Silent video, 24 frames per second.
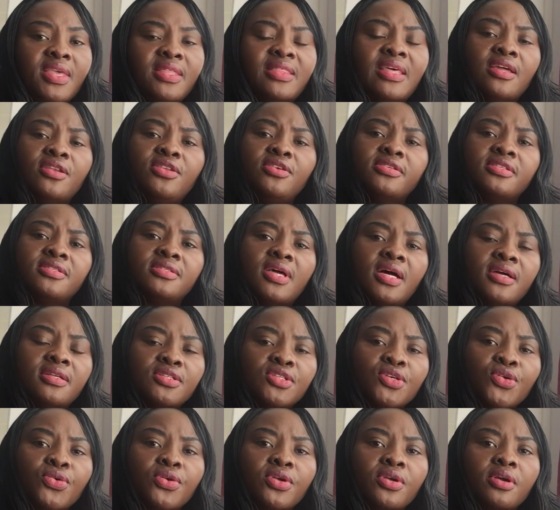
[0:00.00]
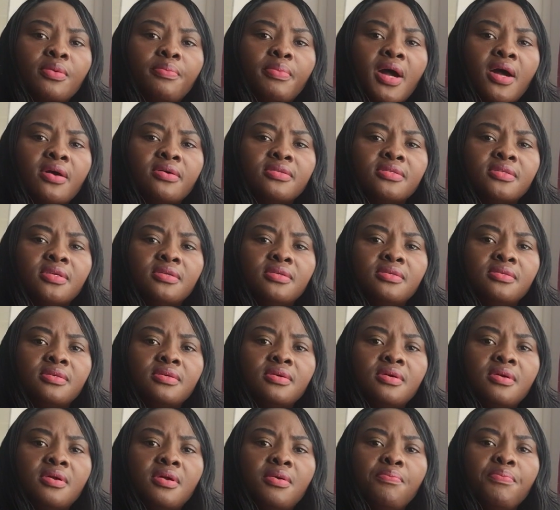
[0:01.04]
Then you start talking about it.
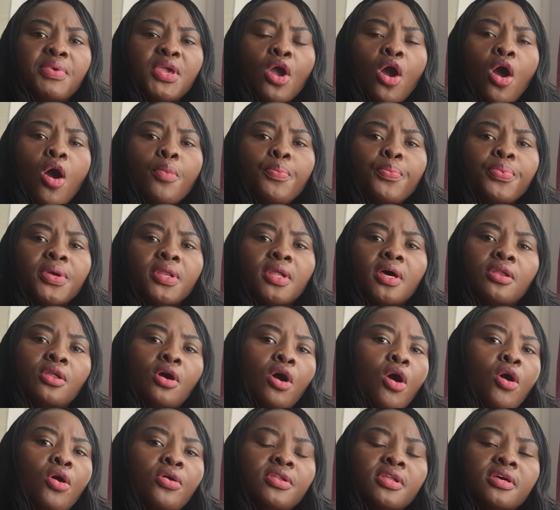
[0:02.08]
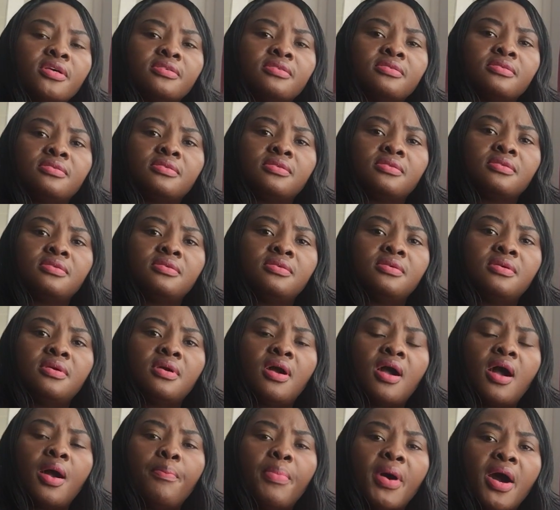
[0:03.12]
Be open and honest
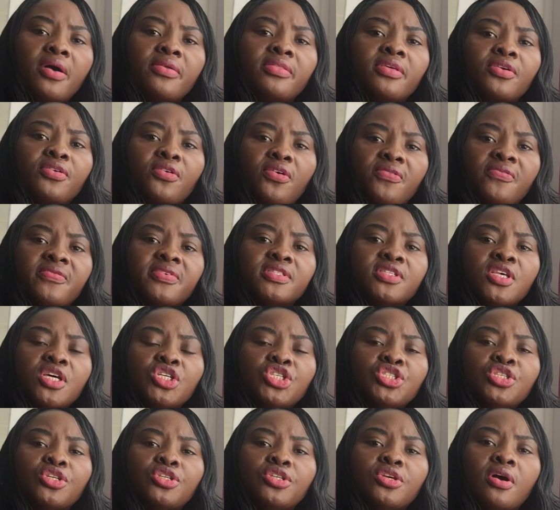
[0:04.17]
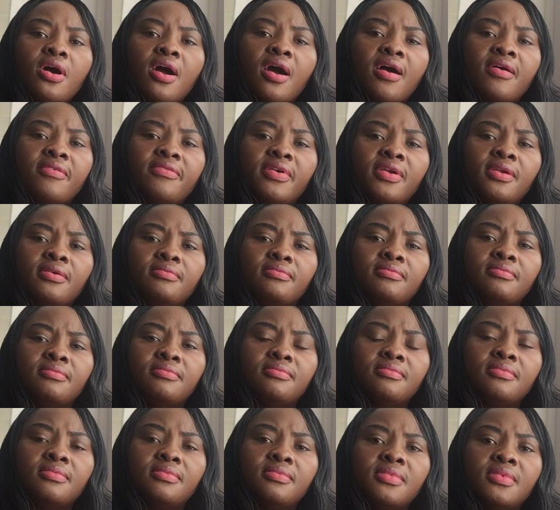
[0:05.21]
about the conversation you're having.
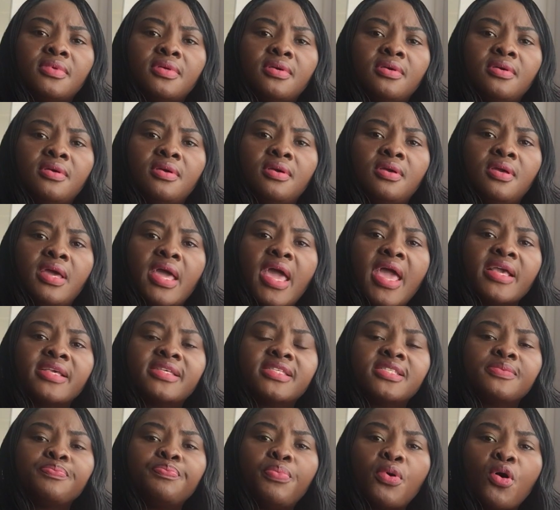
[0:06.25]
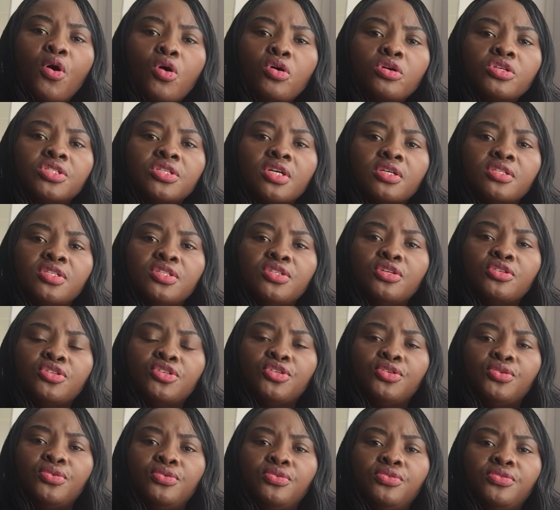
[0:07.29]
Exposure to your
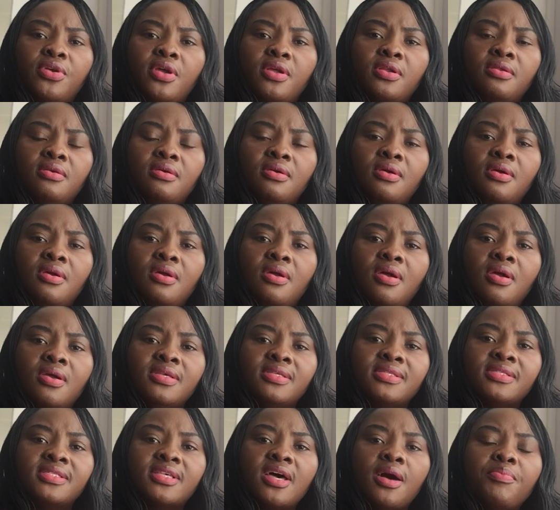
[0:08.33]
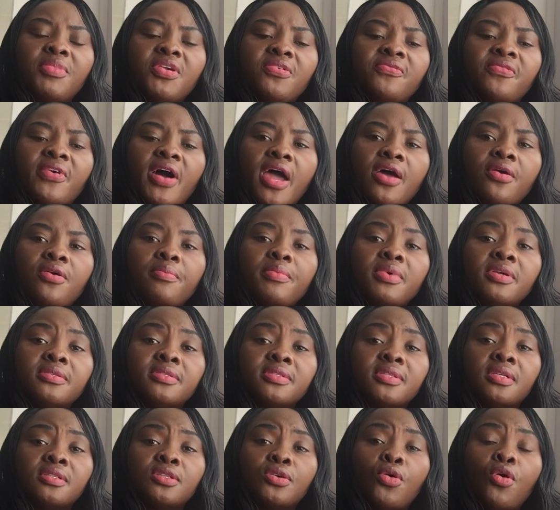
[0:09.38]
children. Some
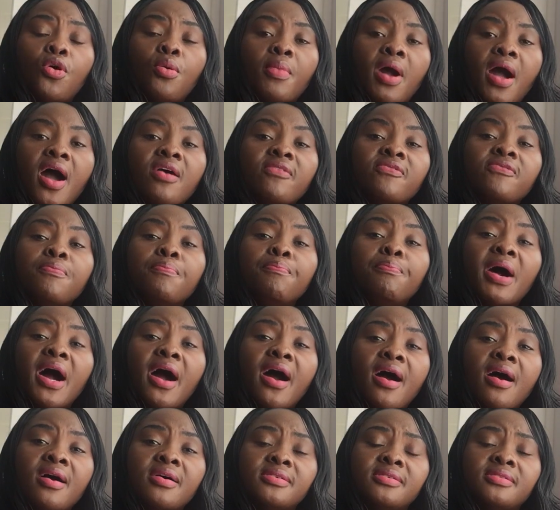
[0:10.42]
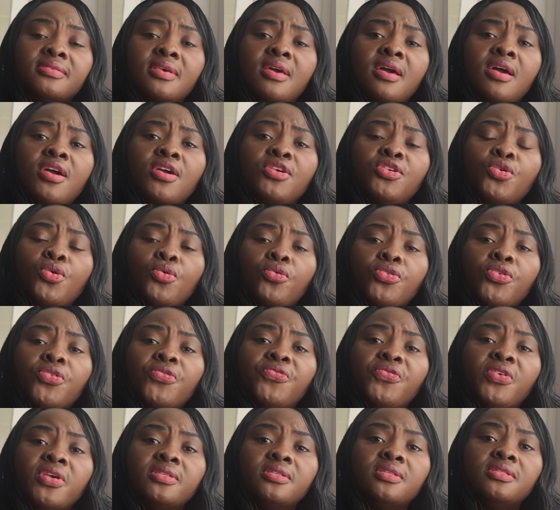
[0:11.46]
environments at home have bars. You
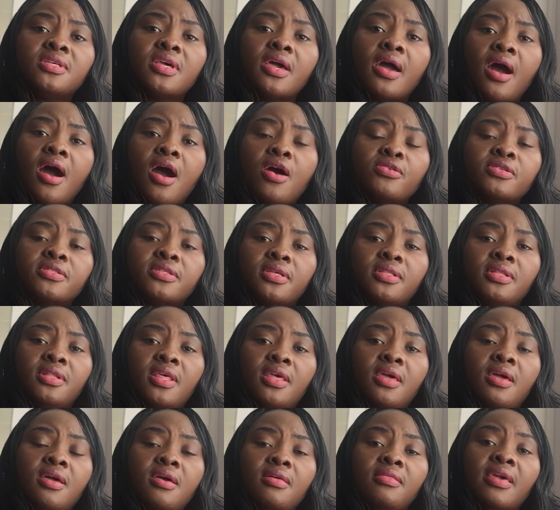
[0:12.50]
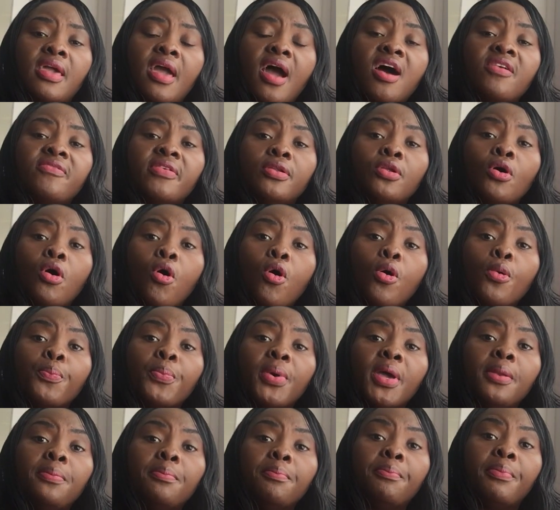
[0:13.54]
visit a house and they have an
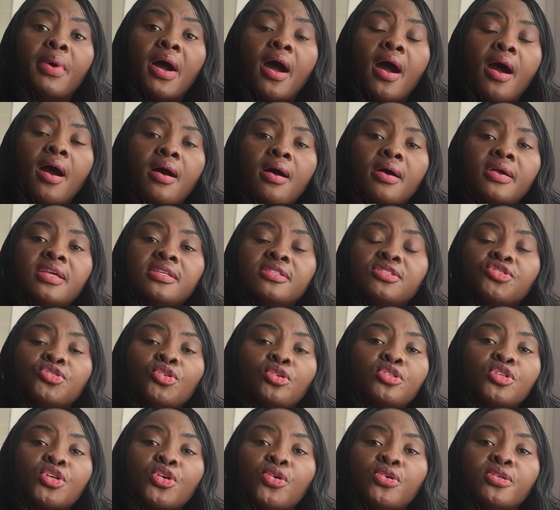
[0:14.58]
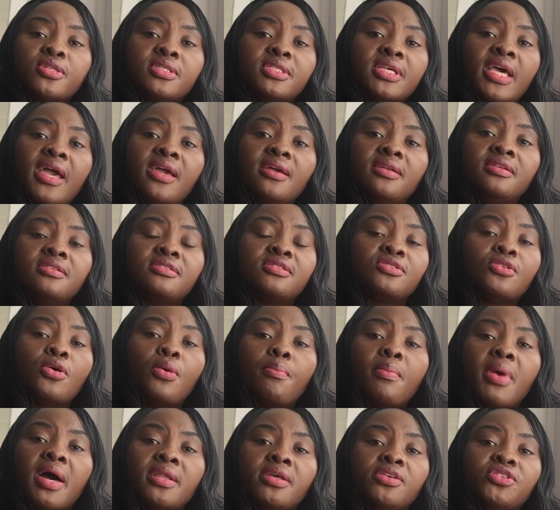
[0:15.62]
open bar. It's not contained. It's
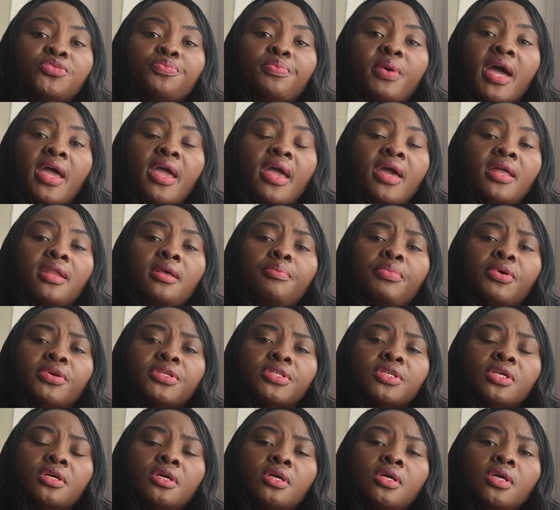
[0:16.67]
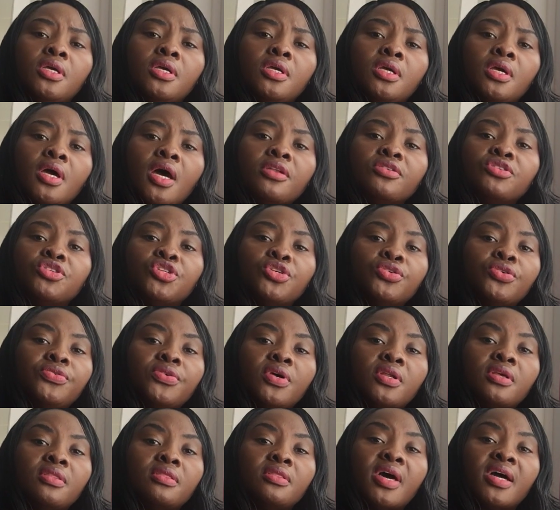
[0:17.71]
not managed by anybody. And
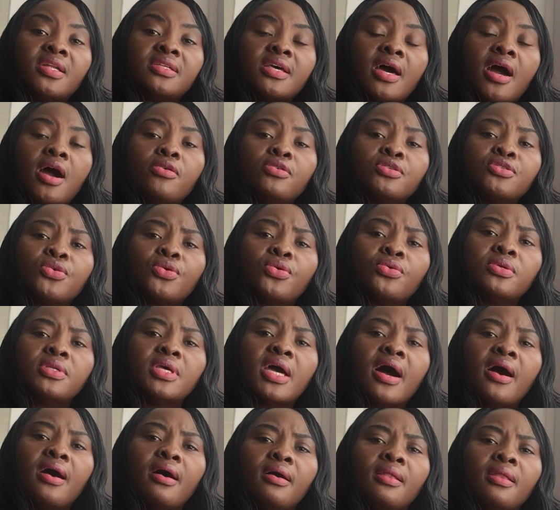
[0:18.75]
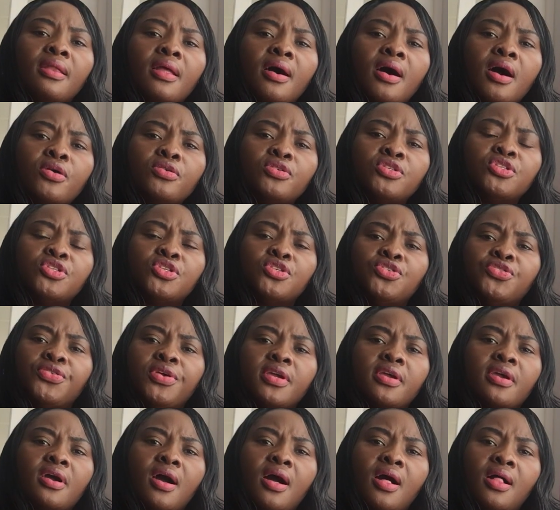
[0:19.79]
children in that household are allowed to
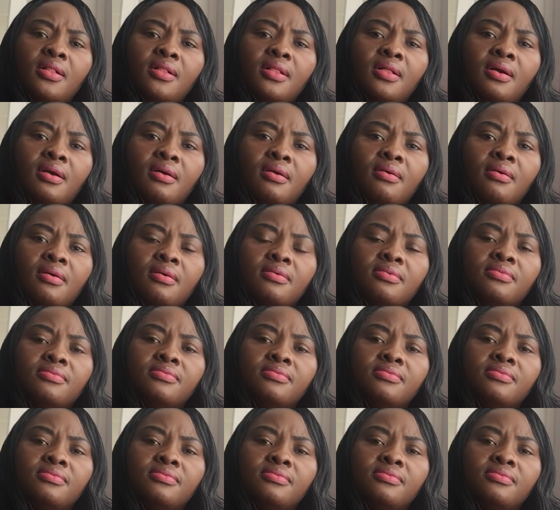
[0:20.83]
drink alcohol.